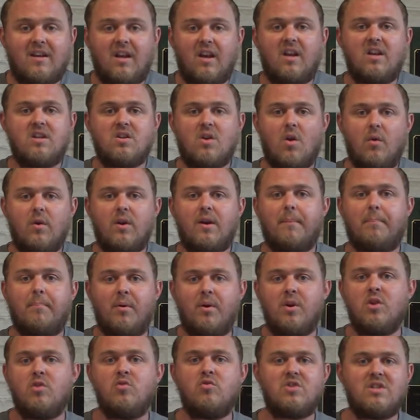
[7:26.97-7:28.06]
It is going to
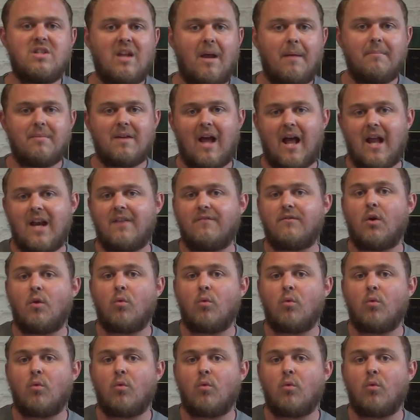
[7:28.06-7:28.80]
produce some kind of